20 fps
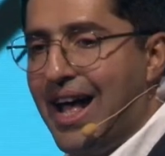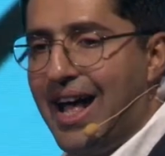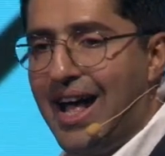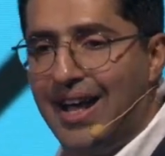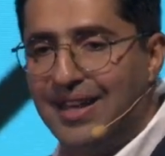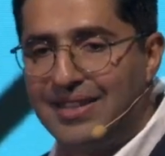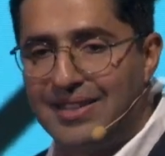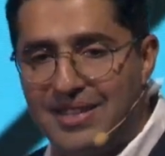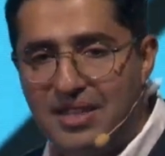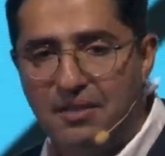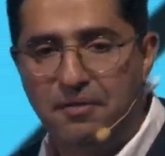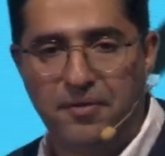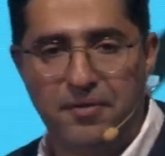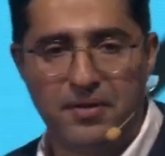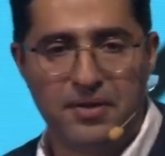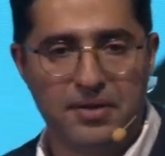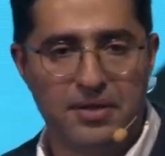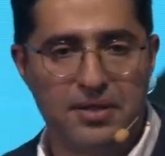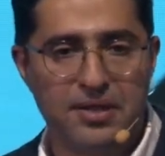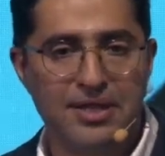are
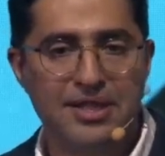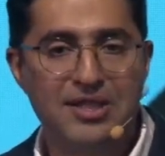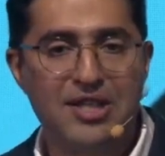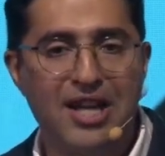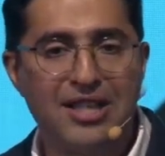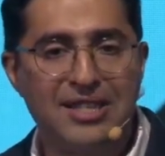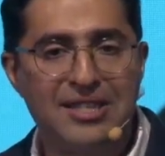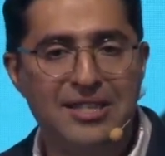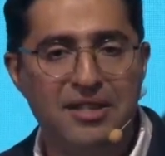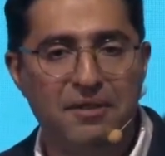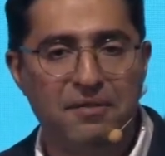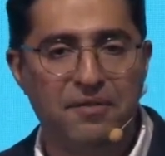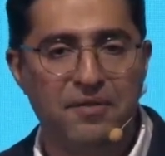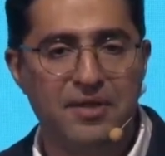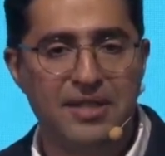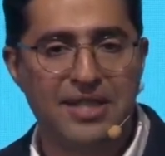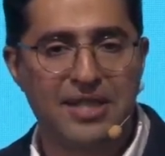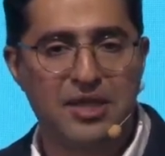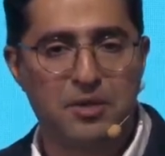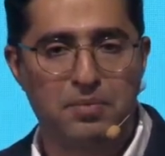different. There are different
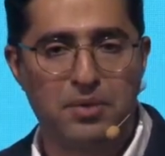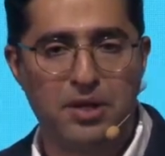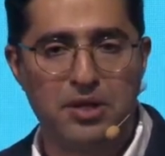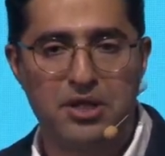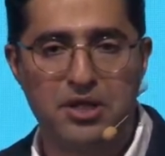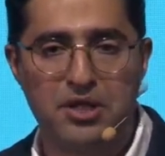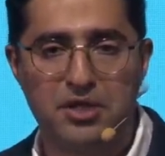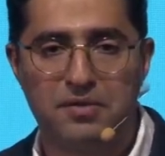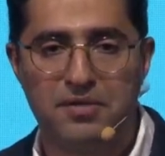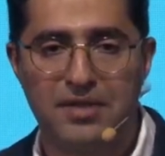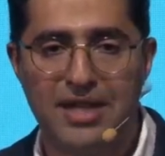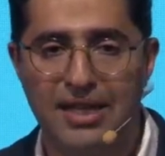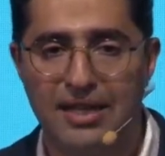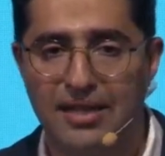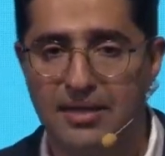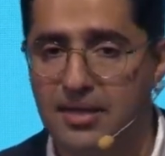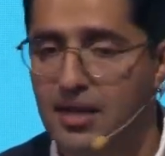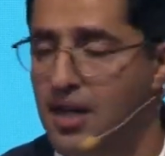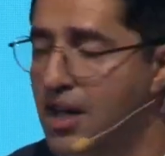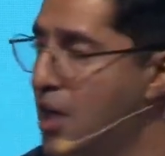expressions of
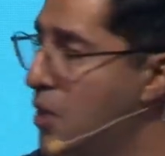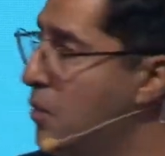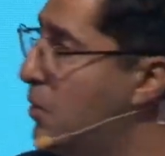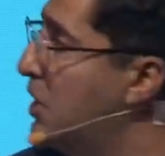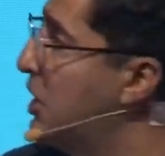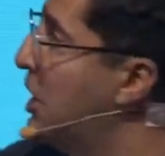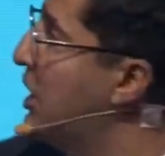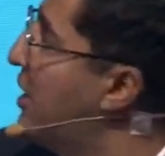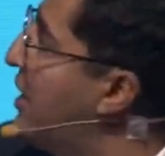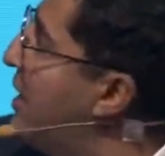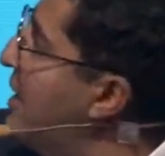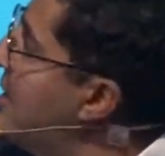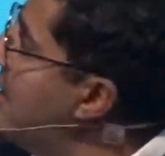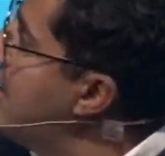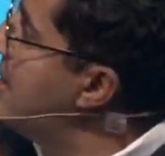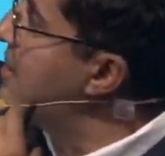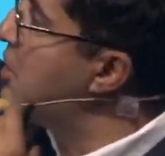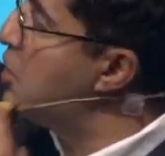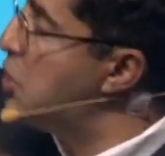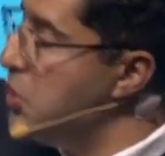talents. When you look at the
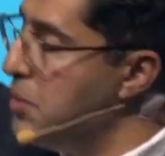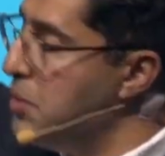2